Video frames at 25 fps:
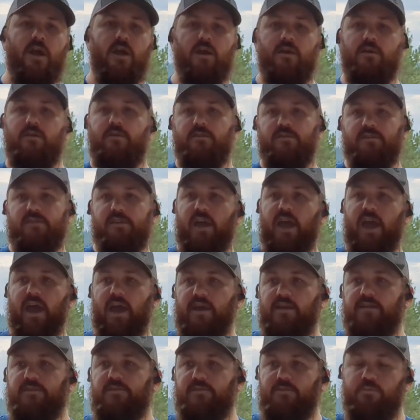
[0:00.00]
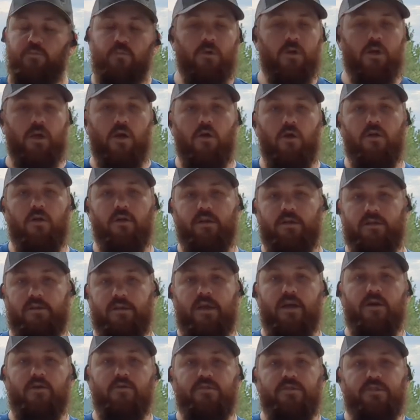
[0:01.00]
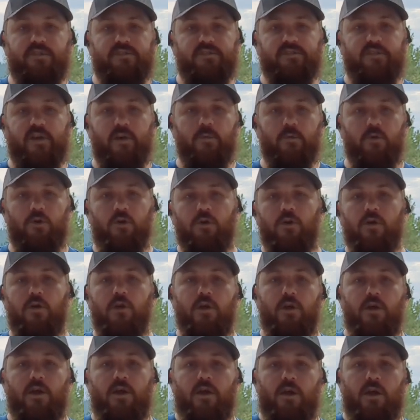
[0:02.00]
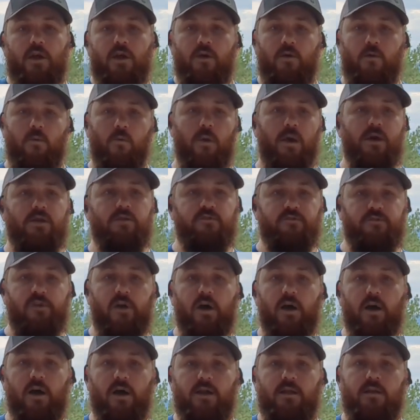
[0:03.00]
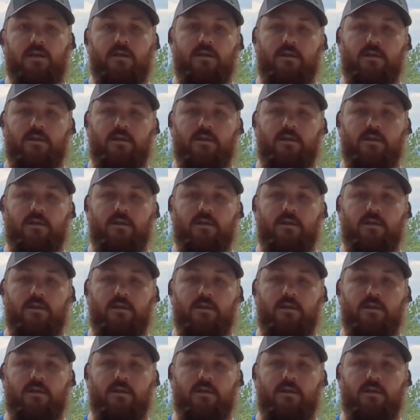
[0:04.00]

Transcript: because as we are now in the summer, weather's hot.